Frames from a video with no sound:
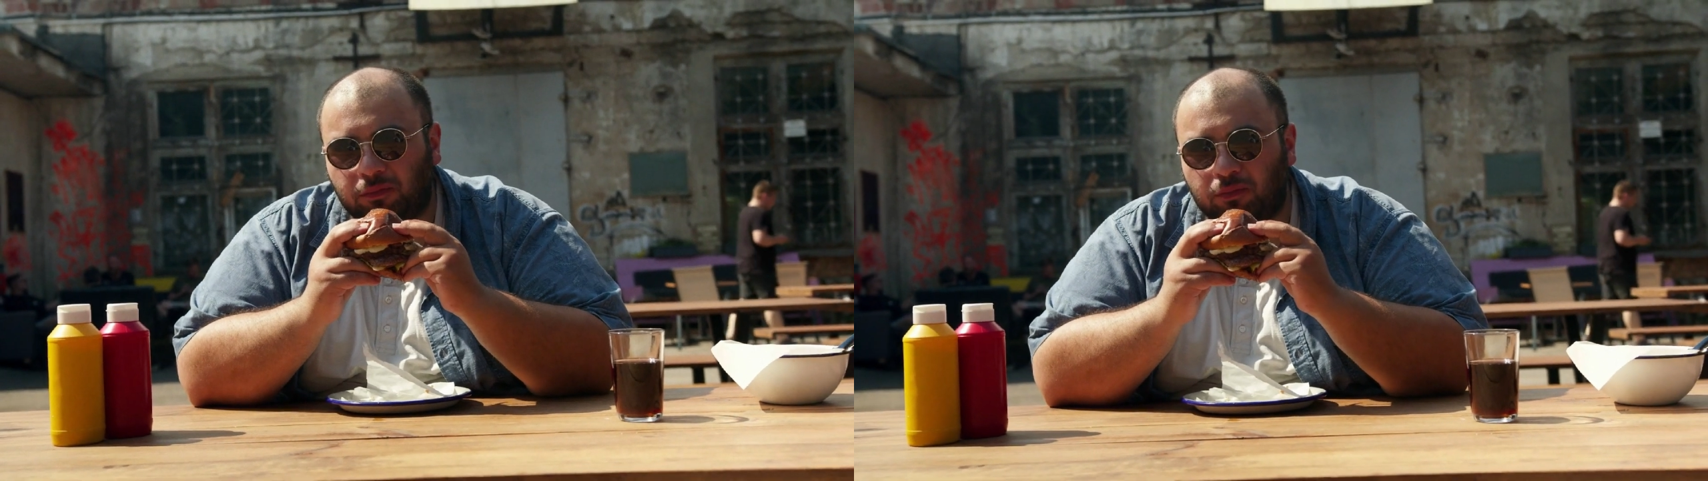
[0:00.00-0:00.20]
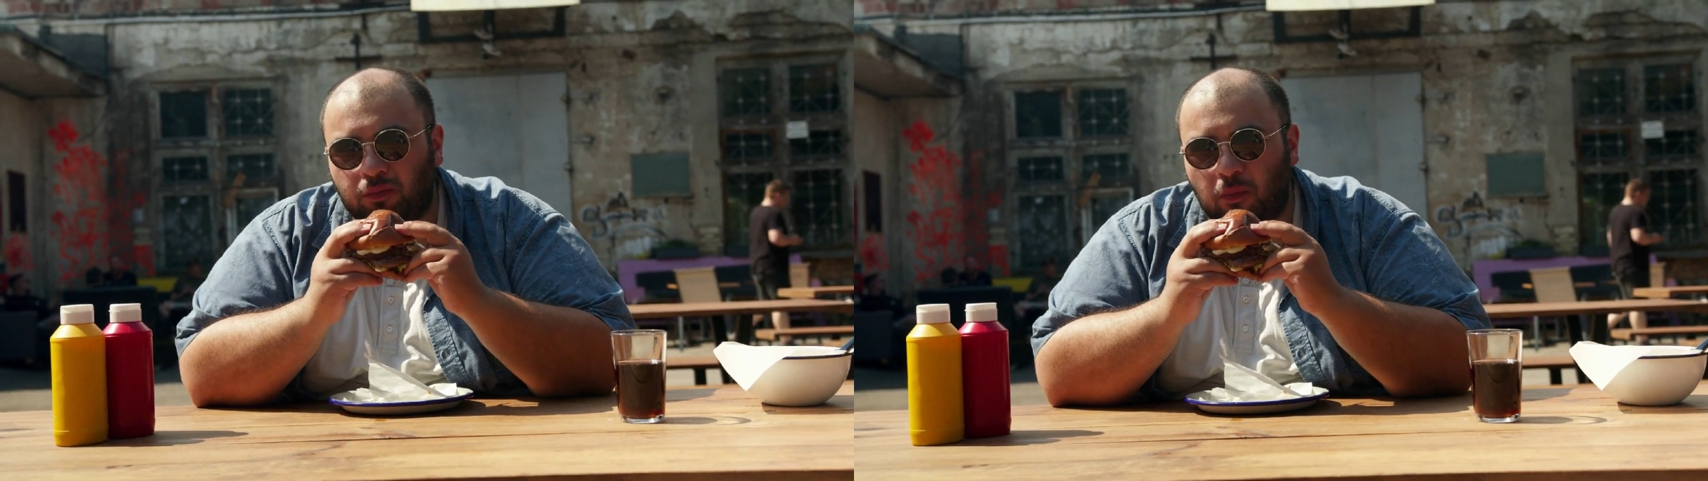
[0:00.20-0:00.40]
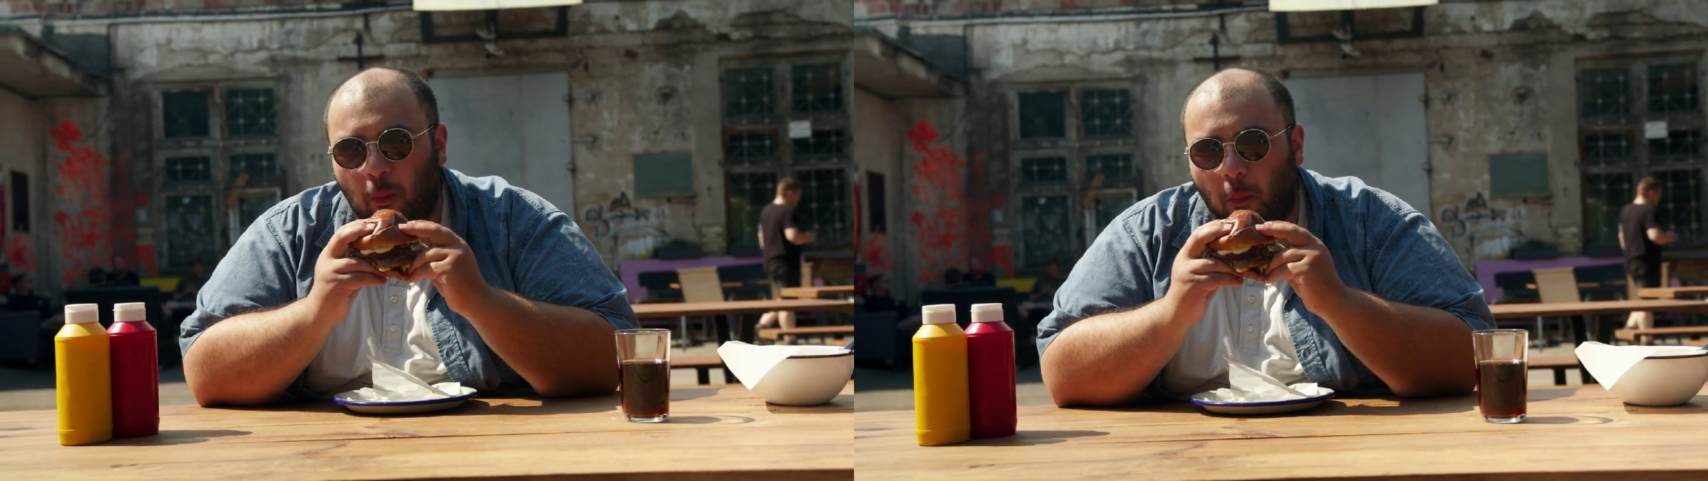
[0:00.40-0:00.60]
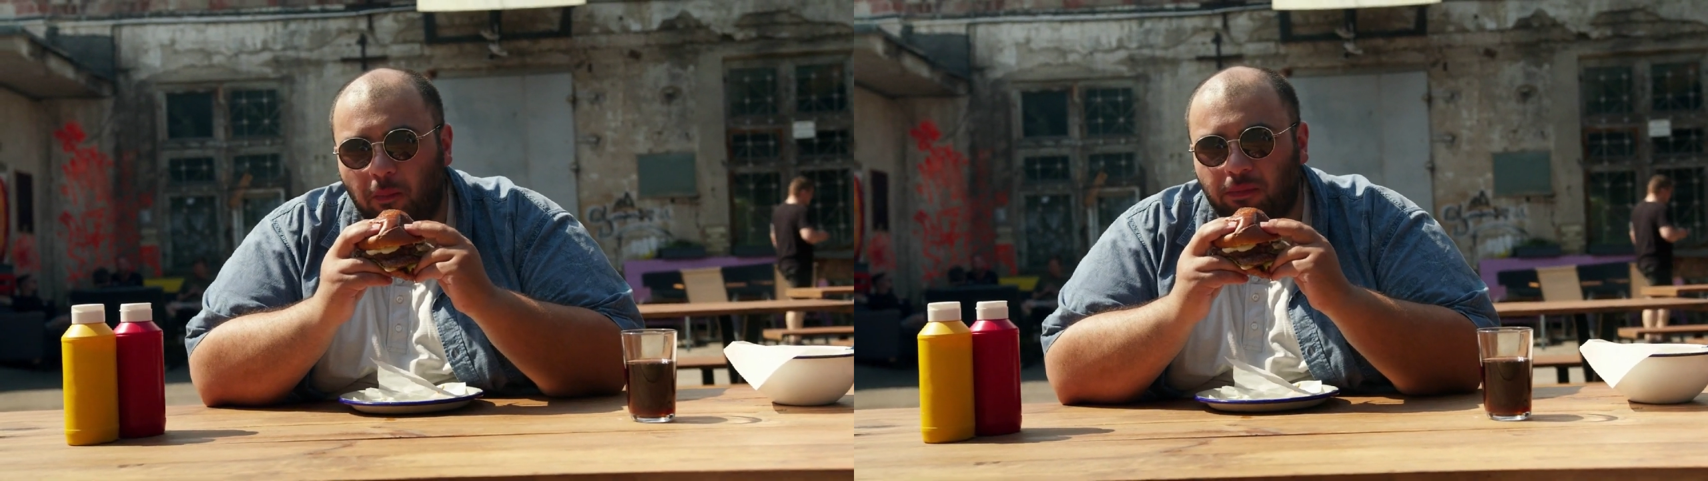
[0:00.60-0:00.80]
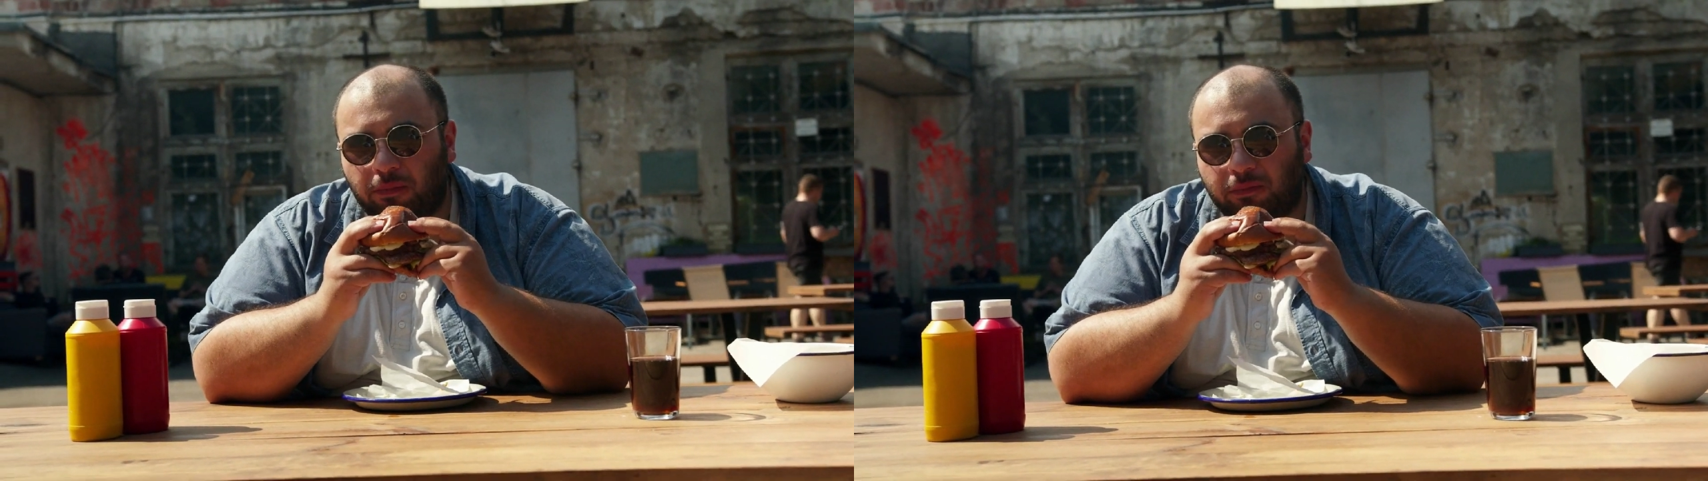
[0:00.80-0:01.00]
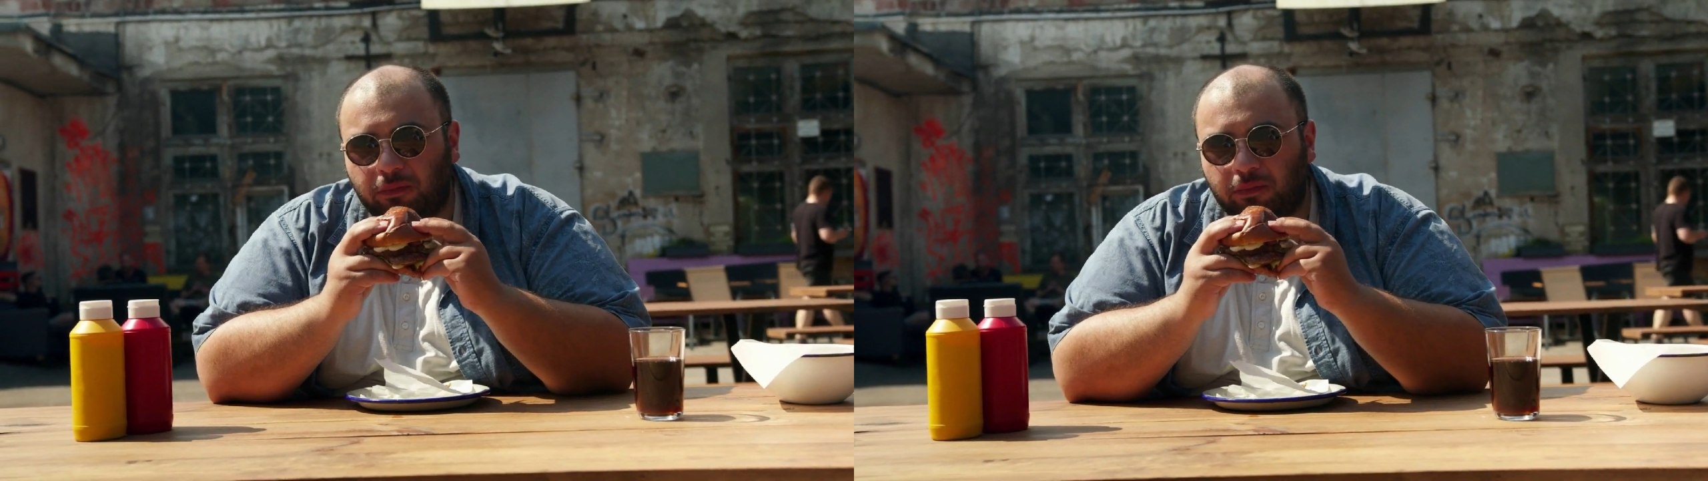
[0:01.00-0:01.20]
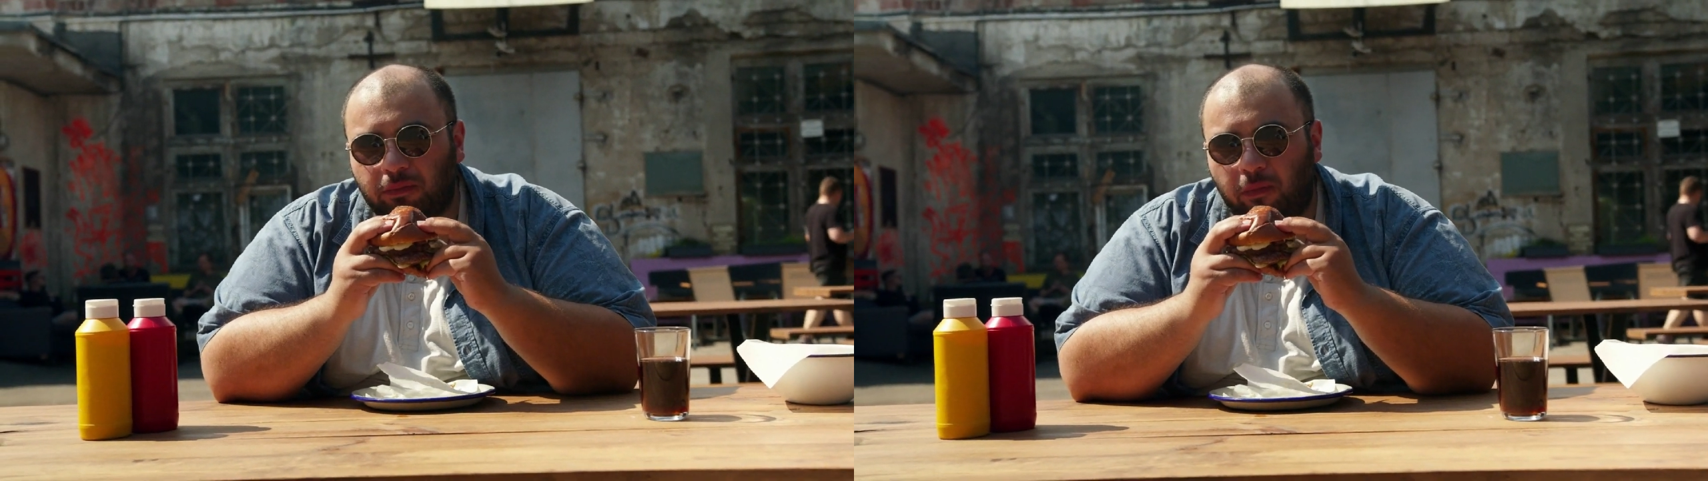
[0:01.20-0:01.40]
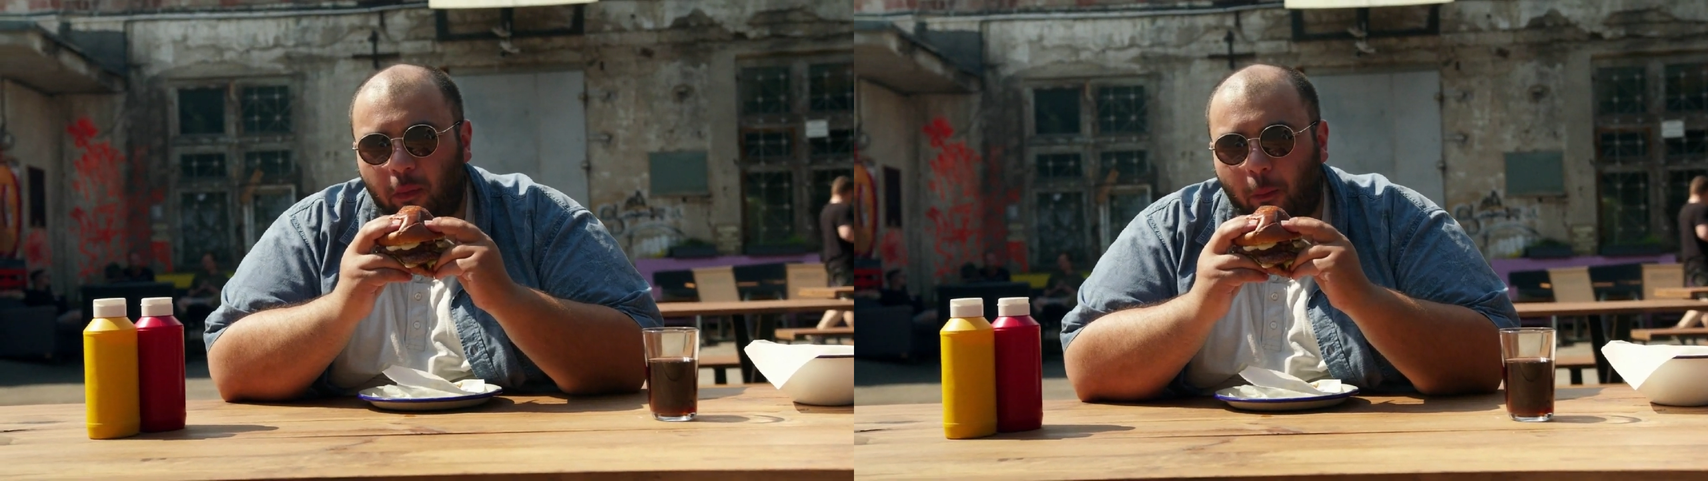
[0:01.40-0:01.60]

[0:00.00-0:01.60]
do from natural foods that